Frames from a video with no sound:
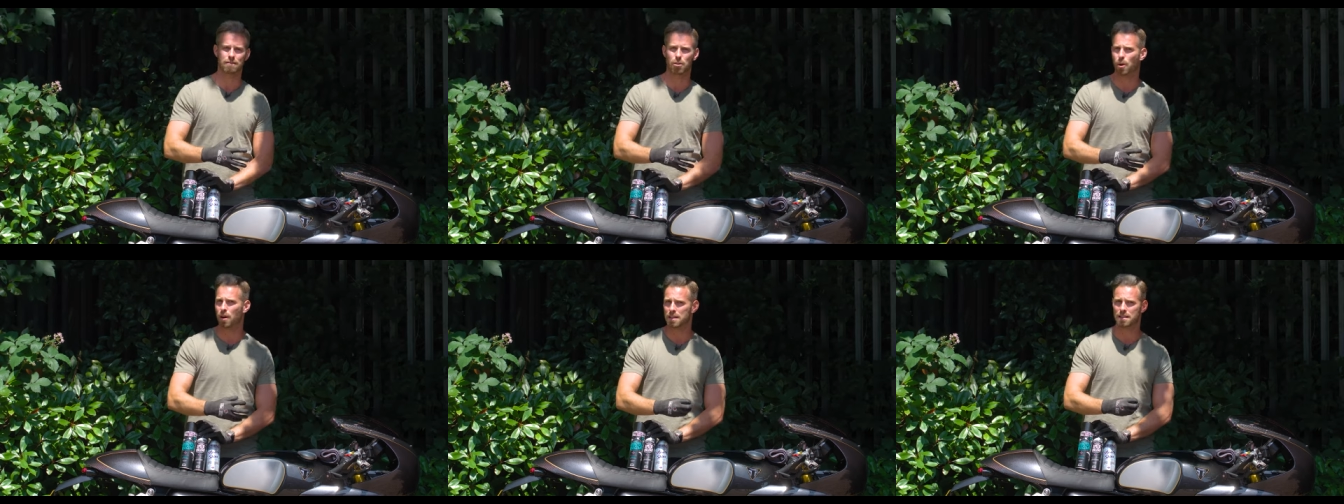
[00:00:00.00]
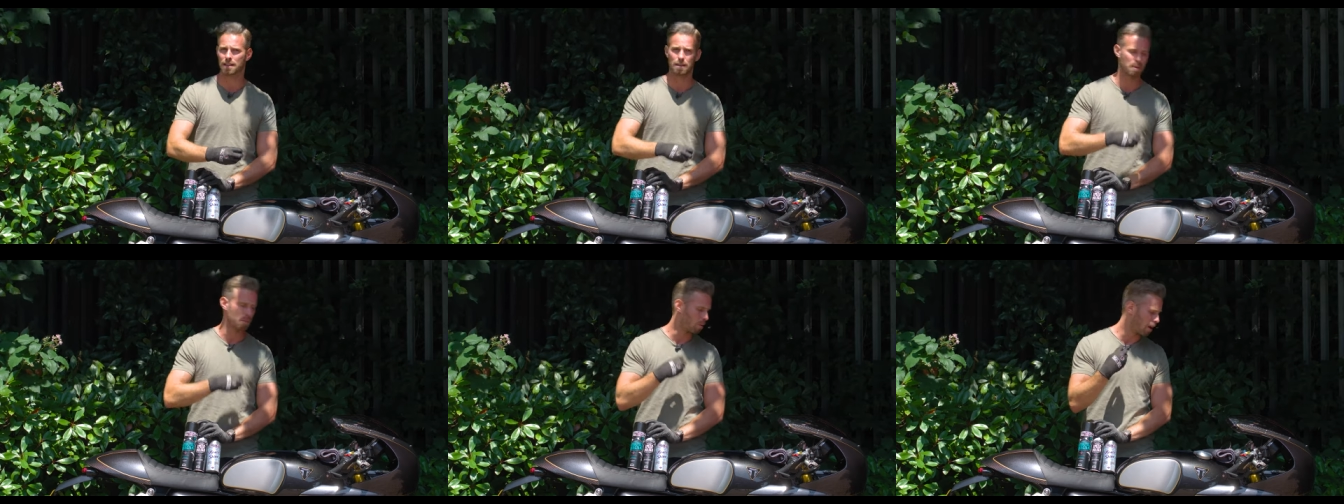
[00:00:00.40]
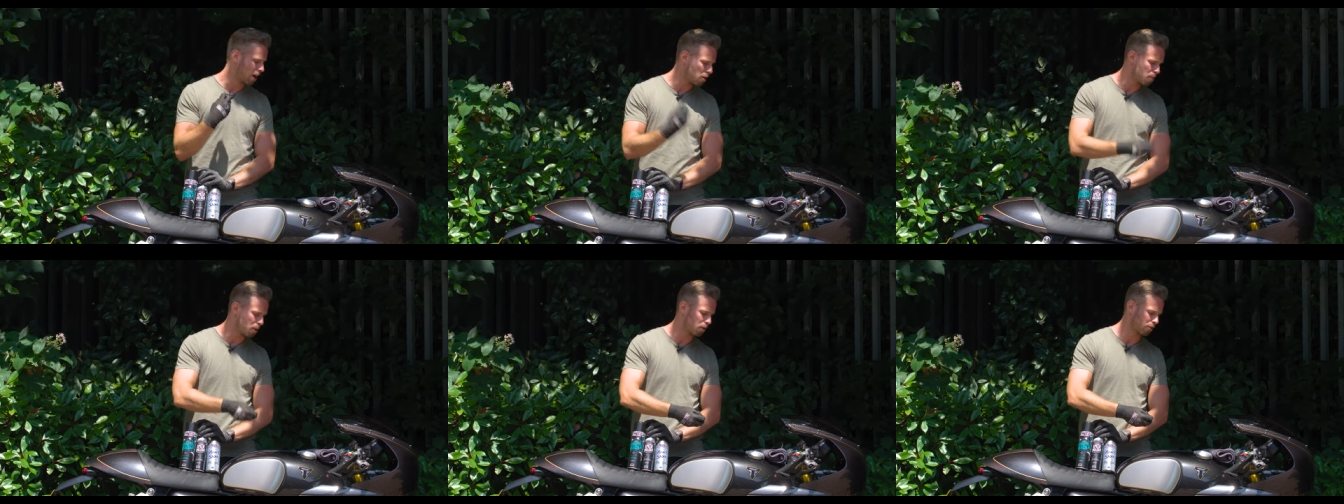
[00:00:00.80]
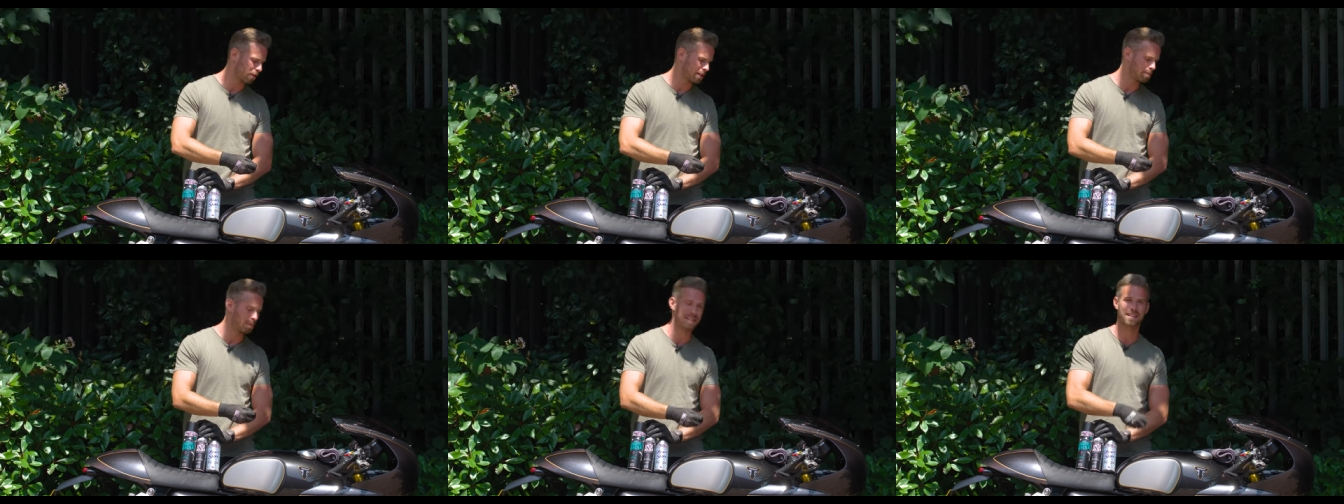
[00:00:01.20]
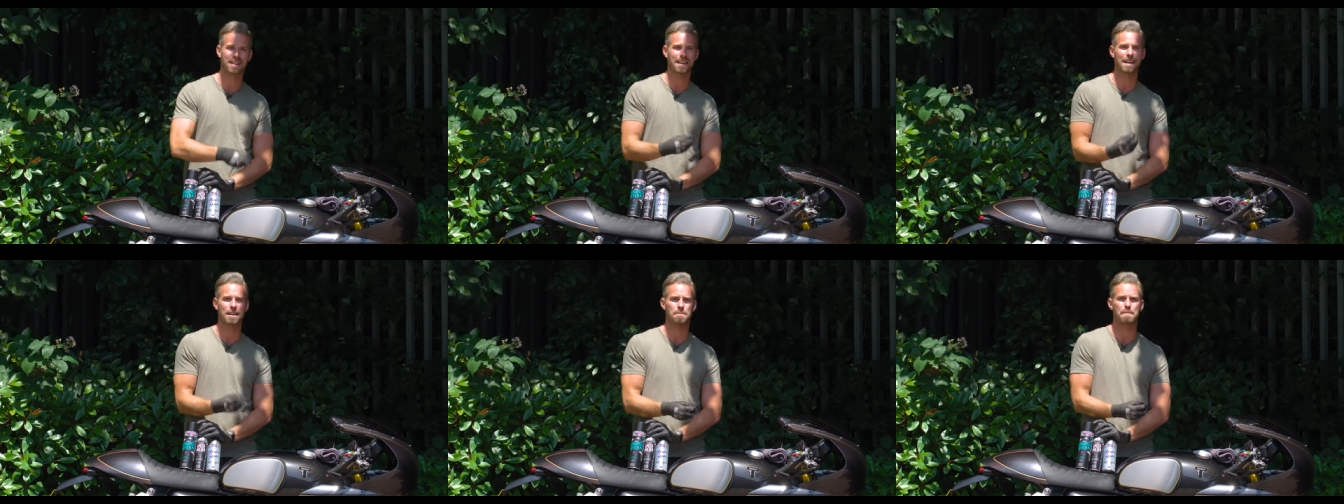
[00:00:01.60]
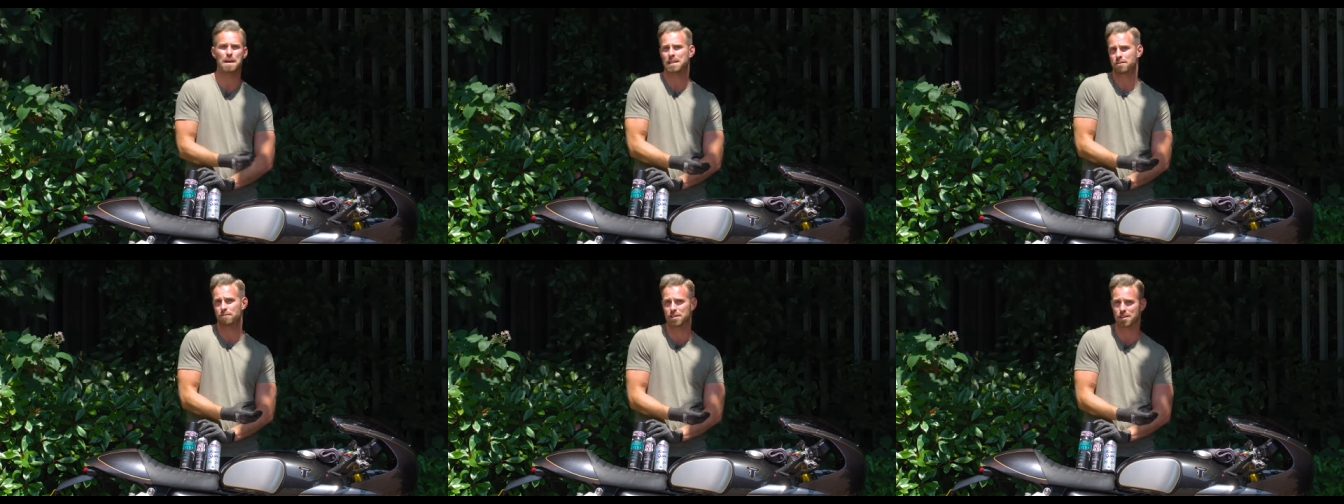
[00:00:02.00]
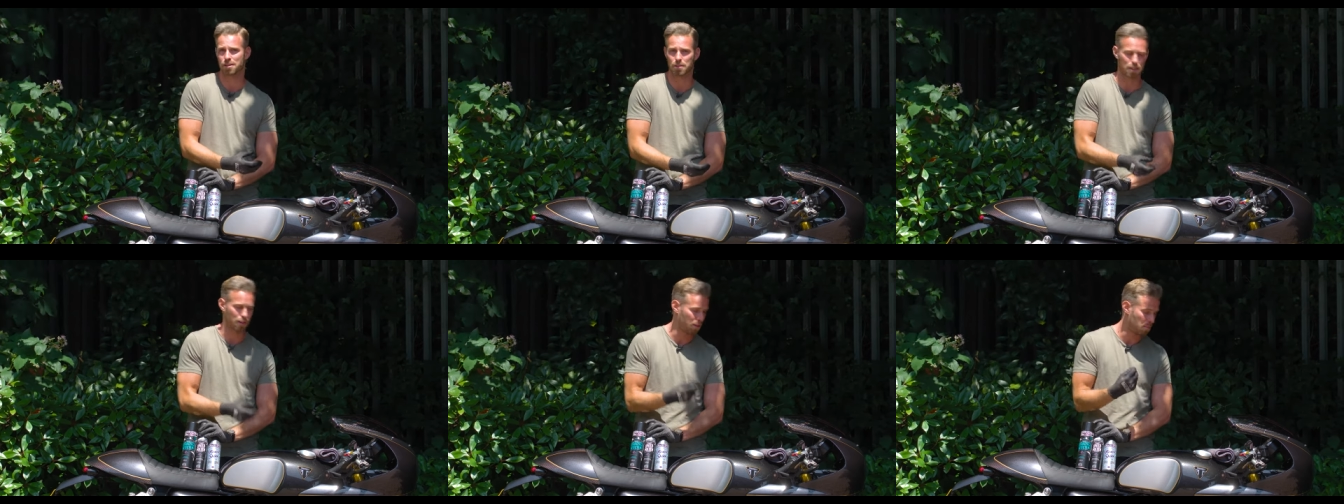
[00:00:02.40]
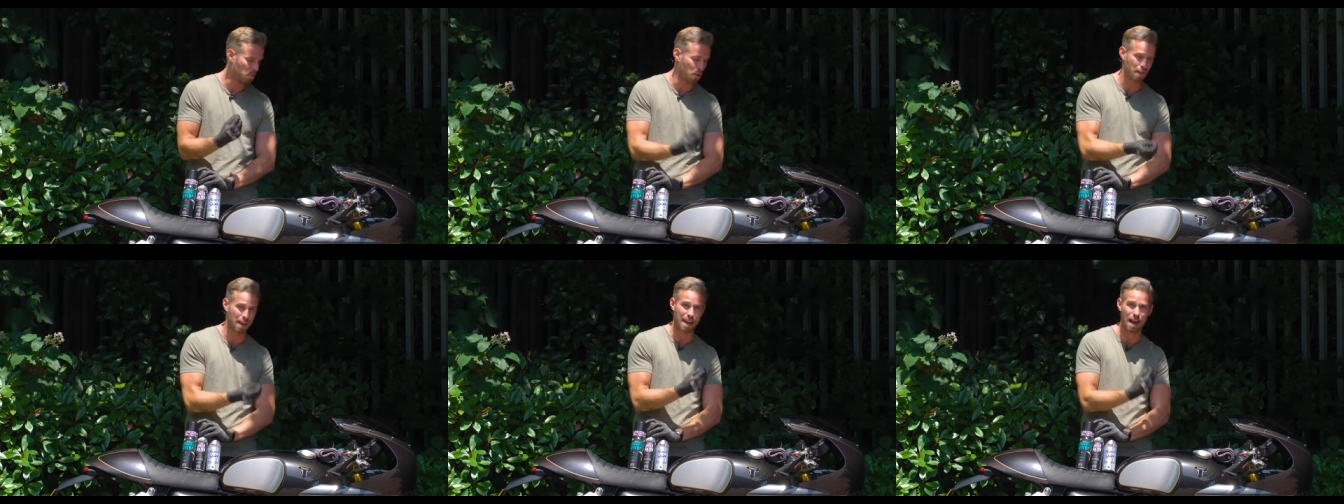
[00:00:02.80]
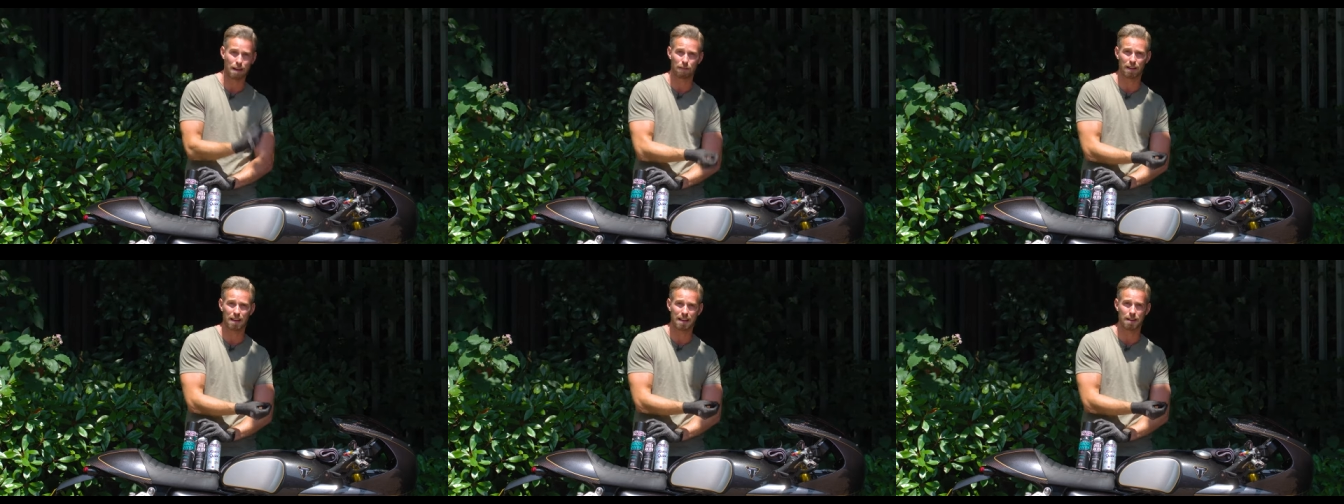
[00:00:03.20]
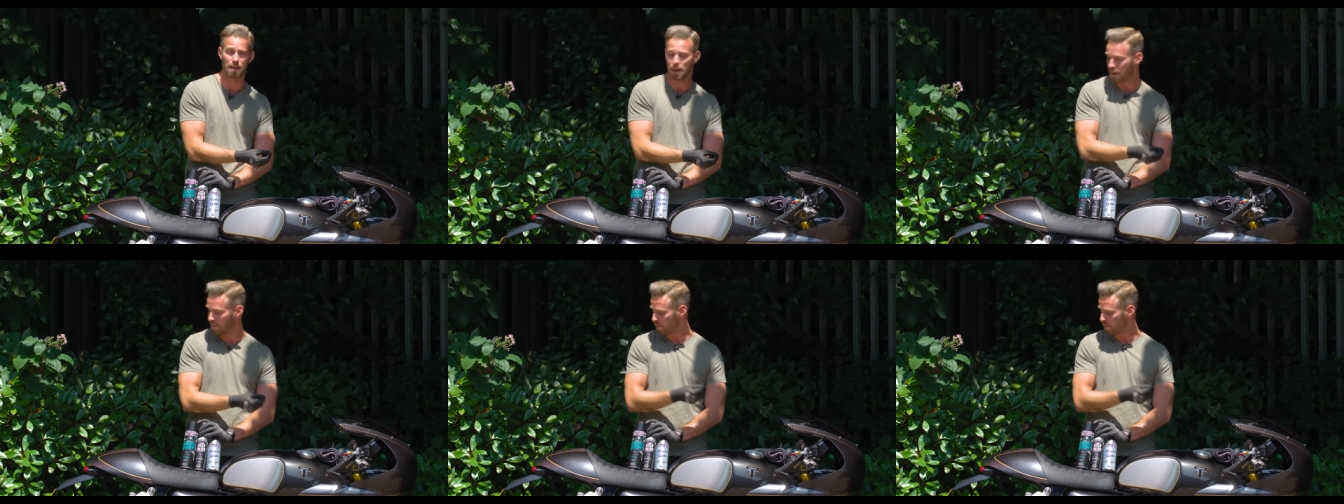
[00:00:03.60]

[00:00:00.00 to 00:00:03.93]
It requires a little bit more elbow grease, but it's gonna get you better results if you put the effort in.